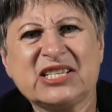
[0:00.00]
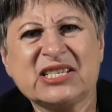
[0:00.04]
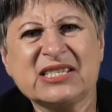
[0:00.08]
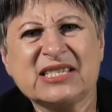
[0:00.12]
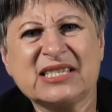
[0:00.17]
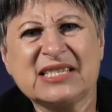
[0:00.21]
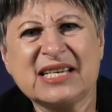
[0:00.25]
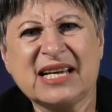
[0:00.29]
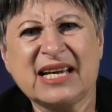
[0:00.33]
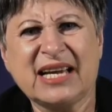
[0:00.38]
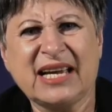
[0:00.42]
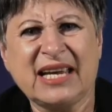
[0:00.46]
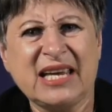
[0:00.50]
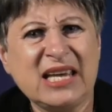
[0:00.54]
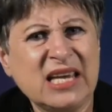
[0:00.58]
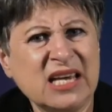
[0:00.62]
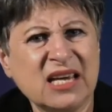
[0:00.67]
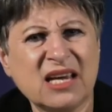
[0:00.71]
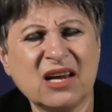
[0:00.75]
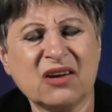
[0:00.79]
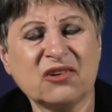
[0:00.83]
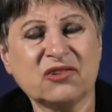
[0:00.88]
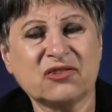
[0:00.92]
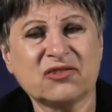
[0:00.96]
just an
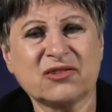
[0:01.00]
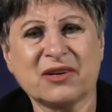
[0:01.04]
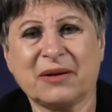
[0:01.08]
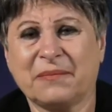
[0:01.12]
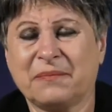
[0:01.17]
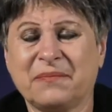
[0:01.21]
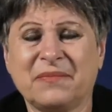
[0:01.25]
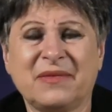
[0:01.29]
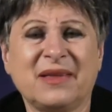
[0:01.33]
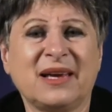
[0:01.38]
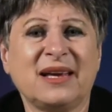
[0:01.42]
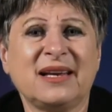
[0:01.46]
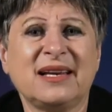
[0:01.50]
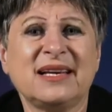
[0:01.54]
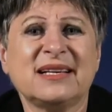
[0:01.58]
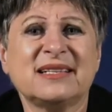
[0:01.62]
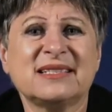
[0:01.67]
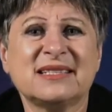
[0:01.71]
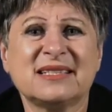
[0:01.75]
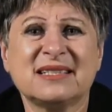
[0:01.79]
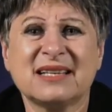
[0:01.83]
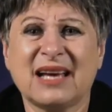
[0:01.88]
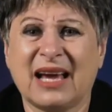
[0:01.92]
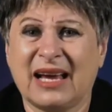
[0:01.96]
ego trip, then
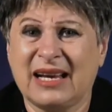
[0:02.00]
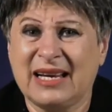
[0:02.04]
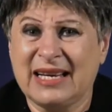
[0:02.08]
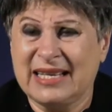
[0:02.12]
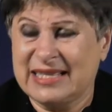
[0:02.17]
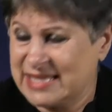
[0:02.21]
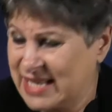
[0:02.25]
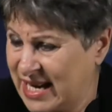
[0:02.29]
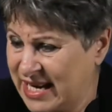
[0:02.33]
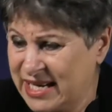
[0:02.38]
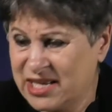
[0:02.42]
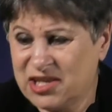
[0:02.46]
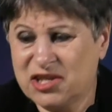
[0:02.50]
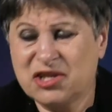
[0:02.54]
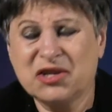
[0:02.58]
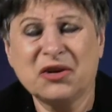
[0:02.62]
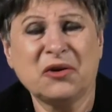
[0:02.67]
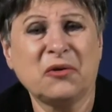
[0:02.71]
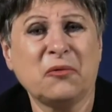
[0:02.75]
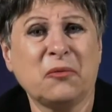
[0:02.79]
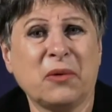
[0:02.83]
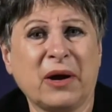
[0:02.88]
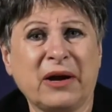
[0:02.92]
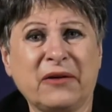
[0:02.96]
it's, and it takes you
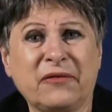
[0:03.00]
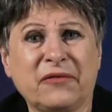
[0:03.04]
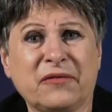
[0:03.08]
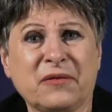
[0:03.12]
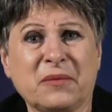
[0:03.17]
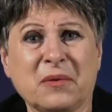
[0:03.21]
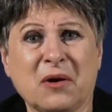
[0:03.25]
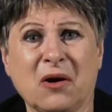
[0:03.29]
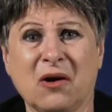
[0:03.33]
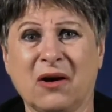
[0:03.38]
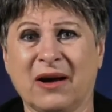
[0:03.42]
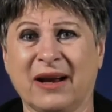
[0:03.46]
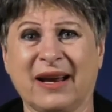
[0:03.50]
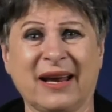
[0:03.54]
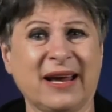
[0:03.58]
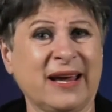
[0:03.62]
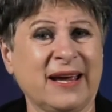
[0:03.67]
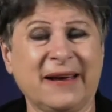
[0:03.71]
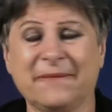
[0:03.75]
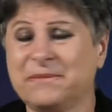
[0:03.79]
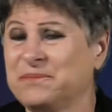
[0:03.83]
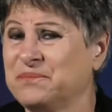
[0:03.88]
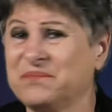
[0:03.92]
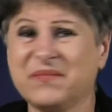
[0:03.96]
away from God,
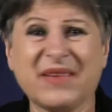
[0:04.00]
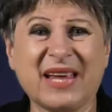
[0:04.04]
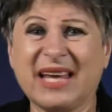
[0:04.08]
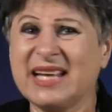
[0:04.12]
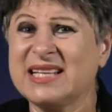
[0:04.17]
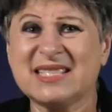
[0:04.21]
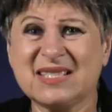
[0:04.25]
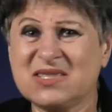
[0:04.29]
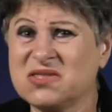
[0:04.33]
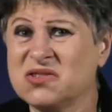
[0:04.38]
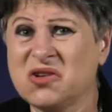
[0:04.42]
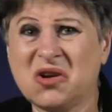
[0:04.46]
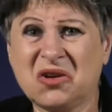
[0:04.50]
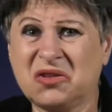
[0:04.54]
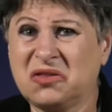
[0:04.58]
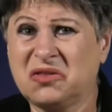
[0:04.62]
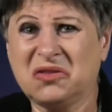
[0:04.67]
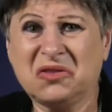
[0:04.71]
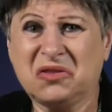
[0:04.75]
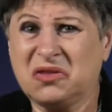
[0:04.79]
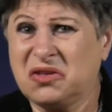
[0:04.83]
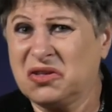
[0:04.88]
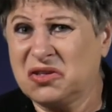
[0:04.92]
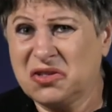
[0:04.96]
it's not
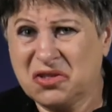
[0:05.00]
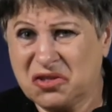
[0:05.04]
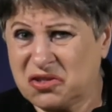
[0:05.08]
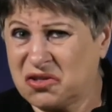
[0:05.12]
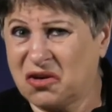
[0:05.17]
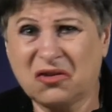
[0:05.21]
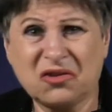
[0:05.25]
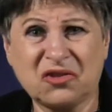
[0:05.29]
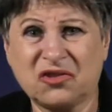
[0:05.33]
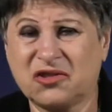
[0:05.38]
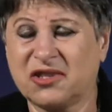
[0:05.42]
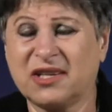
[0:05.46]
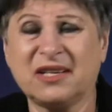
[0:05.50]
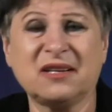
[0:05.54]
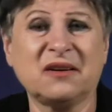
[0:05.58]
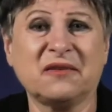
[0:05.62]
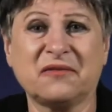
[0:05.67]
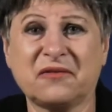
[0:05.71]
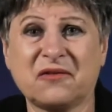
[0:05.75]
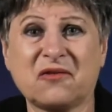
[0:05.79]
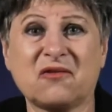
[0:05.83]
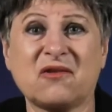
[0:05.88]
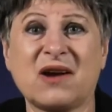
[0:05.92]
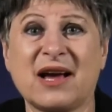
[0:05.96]
the doctrine
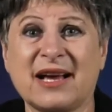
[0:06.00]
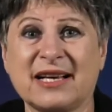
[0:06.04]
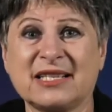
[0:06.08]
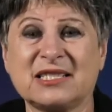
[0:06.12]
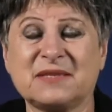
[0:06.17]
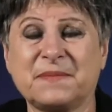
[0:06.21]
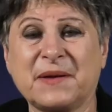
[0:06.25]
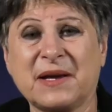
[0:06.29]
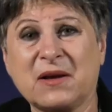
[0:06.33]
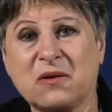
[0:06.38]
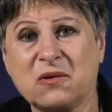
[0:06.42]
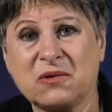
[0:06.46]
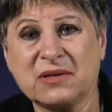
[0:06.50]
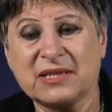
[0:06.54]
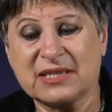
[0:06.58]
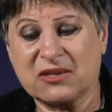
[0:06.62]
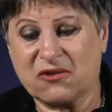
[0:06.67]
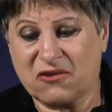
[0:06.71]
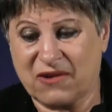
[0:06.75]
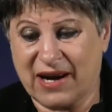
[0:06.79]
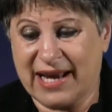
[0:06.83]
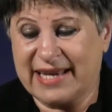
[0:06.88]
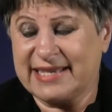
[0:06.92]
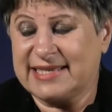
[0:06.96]
of Christ. Because
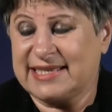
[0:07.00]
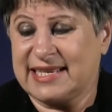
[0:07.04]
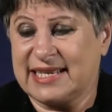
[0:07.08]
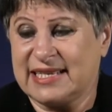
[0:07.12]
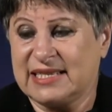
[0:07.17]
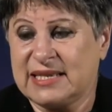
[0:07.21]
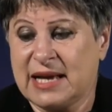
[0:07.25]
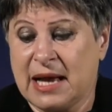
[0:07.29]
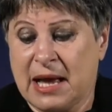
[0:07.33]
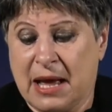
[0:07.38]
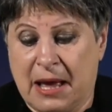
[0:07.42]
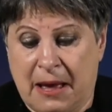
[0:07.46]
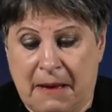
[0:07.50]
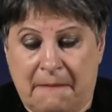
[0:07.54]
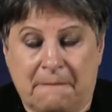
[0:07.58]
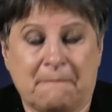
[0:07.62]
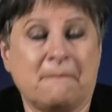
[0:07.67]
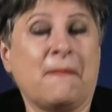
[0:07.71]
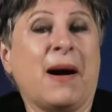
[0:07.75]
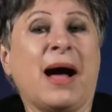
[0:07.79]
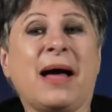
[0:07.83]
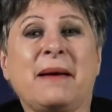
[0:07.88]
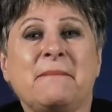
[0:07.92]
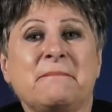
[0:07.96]
Christ says,
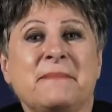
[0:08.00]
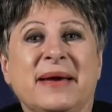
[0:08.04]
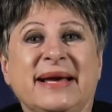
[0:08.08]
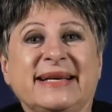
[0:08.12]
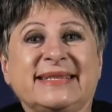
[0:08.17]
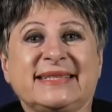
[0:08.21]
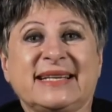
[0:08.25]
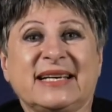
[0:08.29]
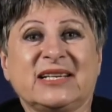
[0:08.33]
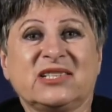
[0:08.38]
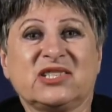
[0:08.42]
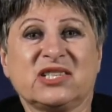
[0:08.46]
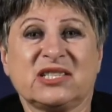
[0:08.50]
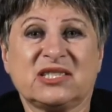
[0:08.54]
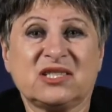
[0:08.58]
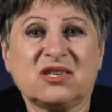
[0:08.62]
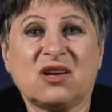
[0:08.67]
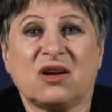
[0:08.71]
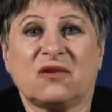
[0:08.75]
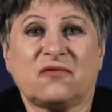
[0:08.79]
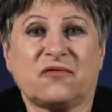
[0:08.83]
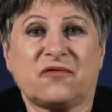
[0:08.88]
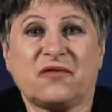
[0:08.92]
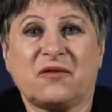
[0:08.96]
my message is
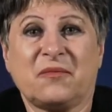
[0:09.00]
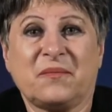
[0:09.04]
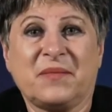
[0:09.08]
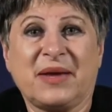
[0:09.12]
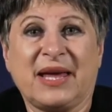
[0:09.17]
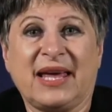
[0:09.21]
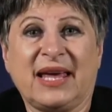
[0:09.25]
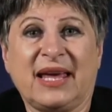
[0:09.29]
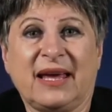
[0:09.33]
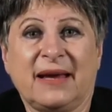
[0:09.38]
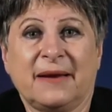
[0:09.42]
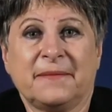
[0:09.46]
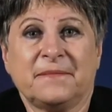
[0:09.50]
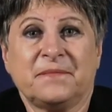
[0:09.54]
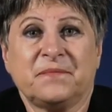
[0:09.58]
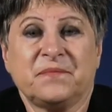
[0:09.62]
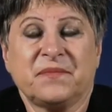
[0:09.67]
not from me,